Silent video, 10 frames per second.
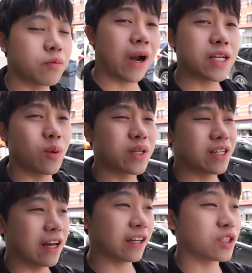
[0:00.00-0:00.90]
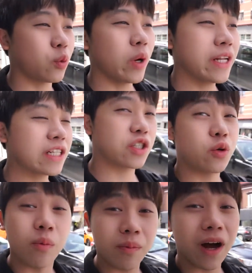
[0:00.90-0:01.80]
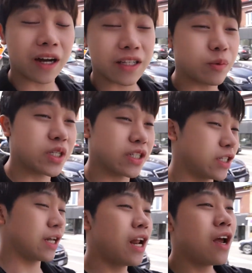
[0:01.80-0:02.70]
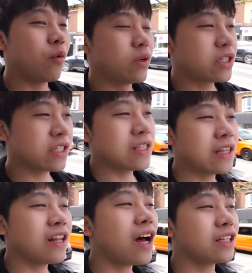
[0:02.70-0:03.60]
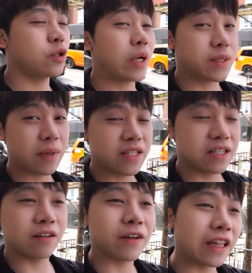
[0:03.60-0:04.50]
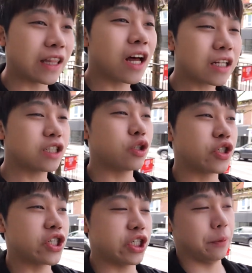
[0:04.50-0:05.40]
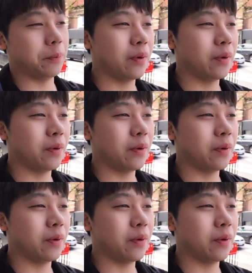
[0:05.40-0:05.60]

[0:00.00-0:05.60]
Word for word: price was like 22 bucks which which is not too expensive and not too cheap